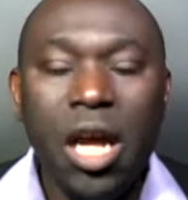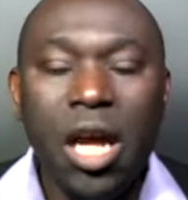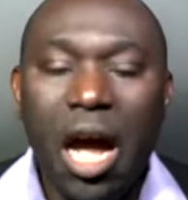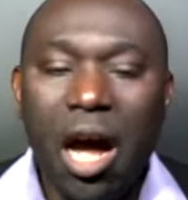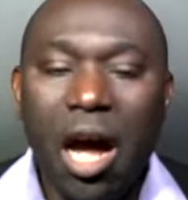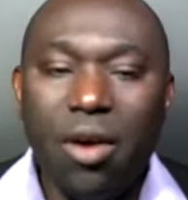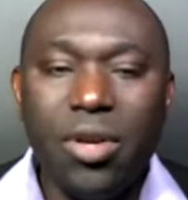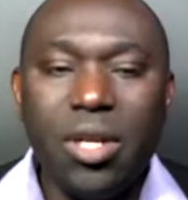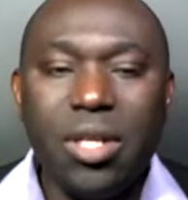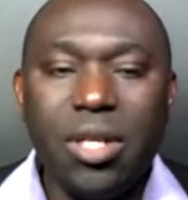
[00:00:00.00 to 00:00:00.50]

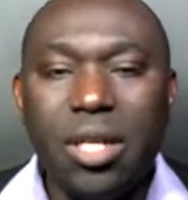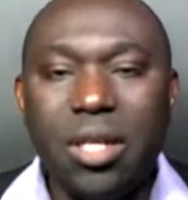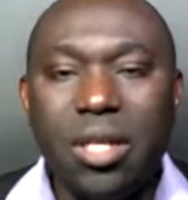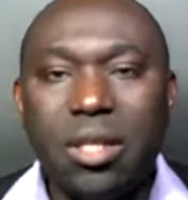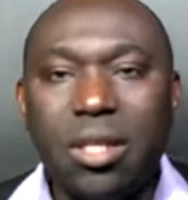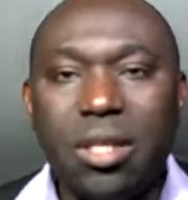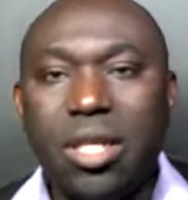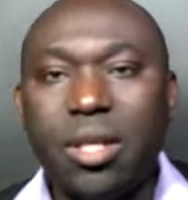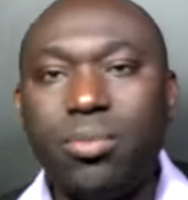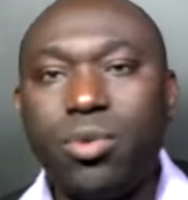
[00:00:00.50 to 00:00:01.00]
I'll read the
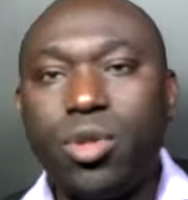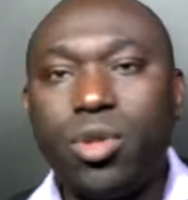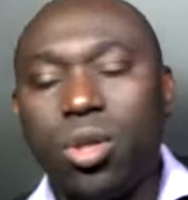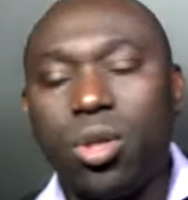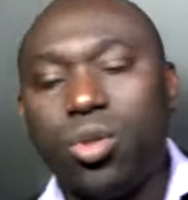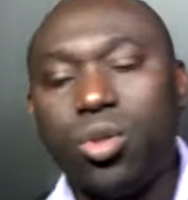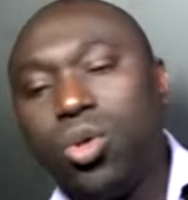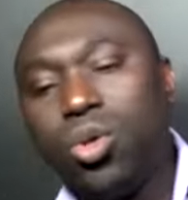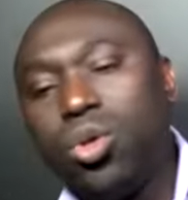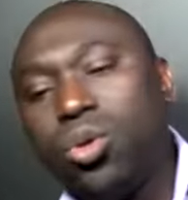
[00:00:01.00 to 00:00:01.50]
scripture
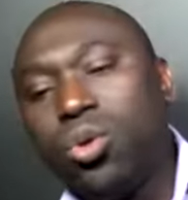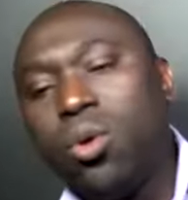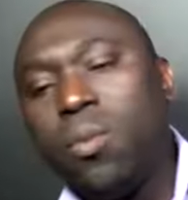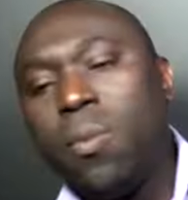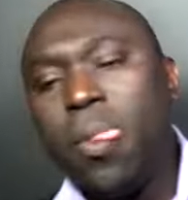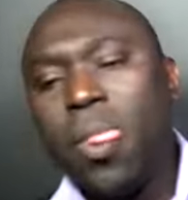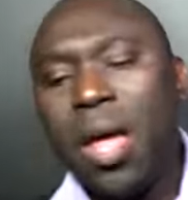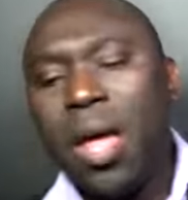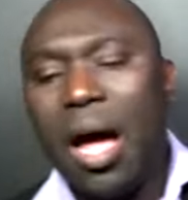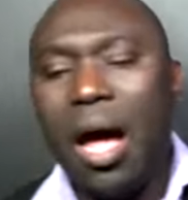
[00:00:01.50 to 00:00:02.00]
to
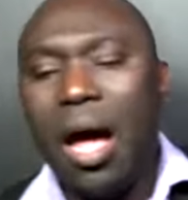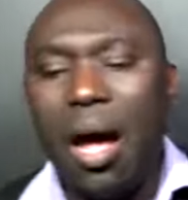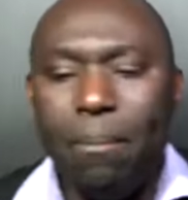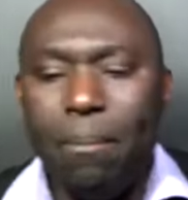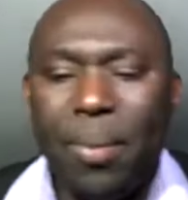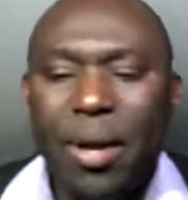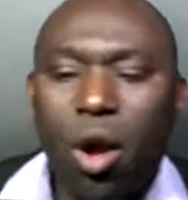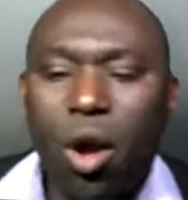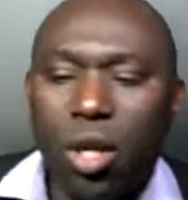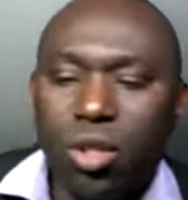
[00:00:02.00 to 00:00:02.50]
you.
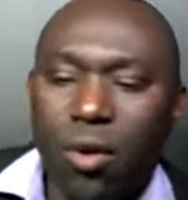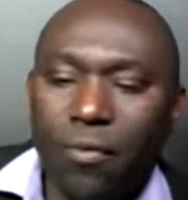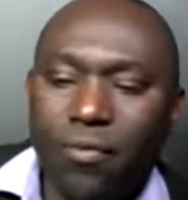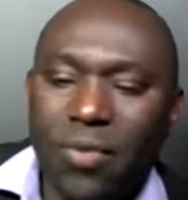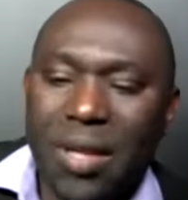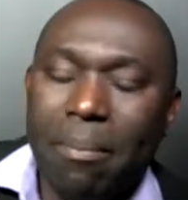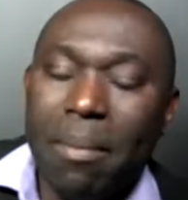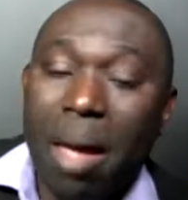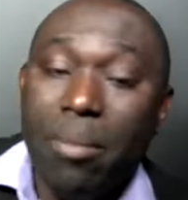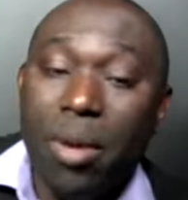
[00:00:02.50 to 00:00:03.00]
Because of
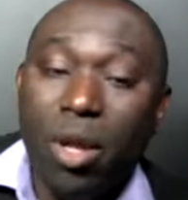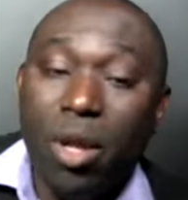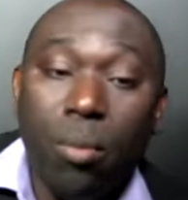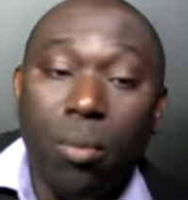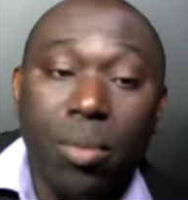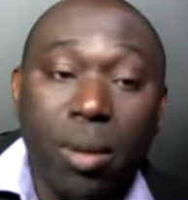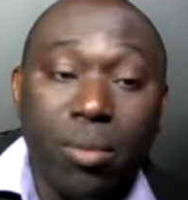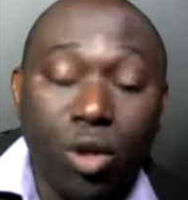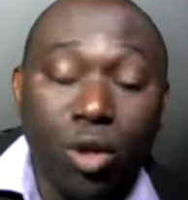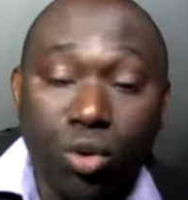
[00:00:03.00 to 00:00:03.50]
time, I may not
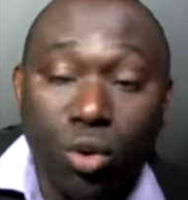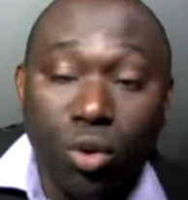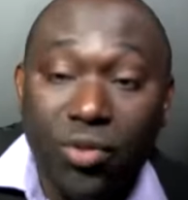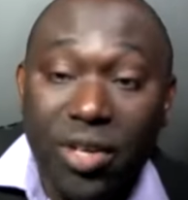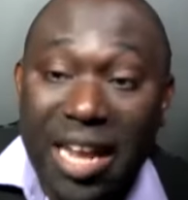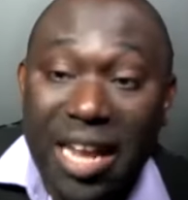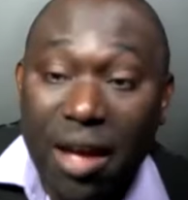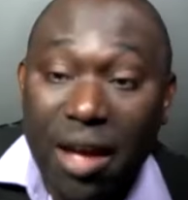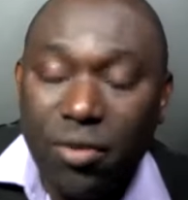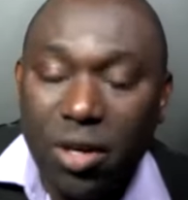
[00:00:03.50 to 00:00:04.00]
be able to
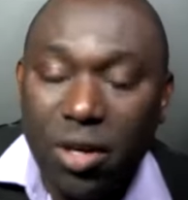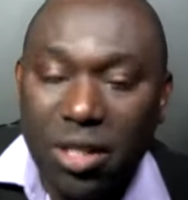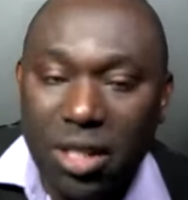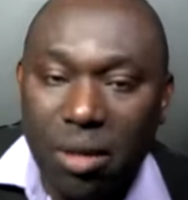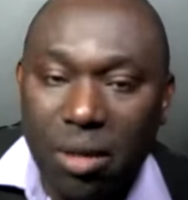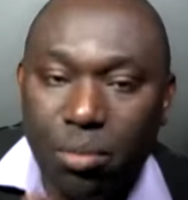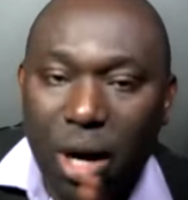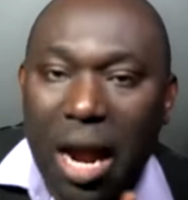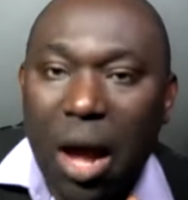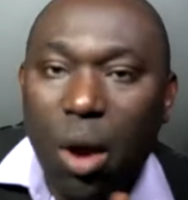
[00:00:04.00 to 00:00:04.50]
read
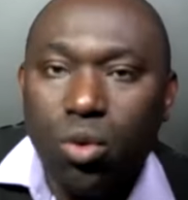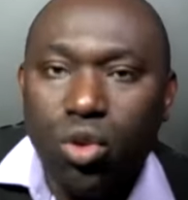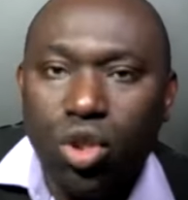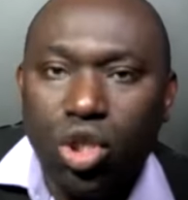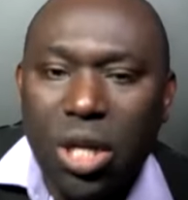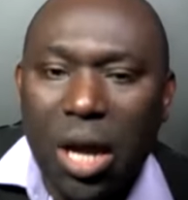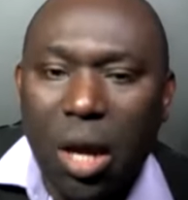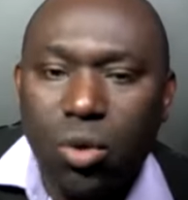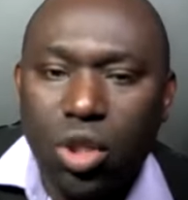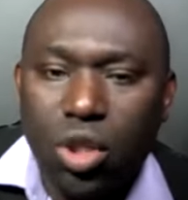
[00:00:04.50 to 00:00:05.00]
everything, but
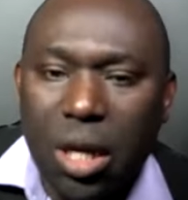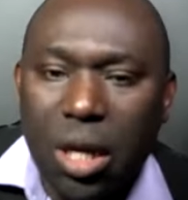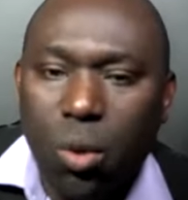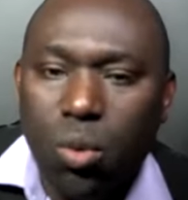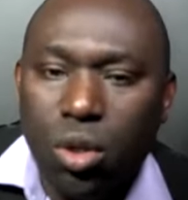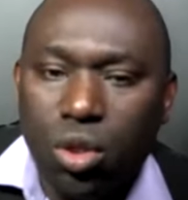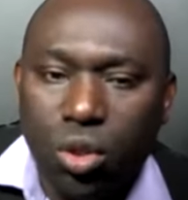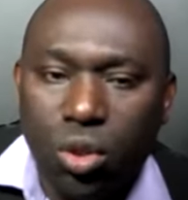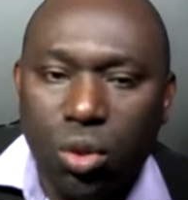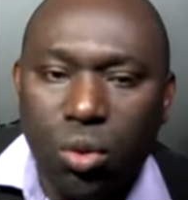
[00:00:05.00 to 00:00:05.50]
I'll share
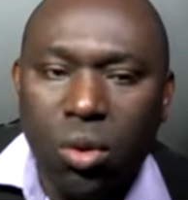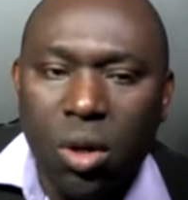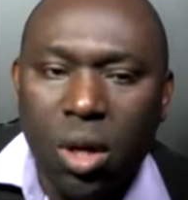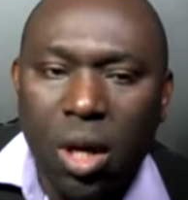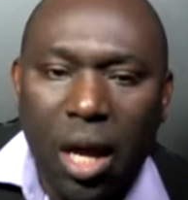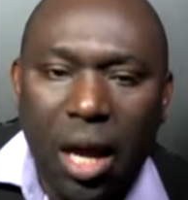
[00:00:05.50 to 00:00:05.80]
with you.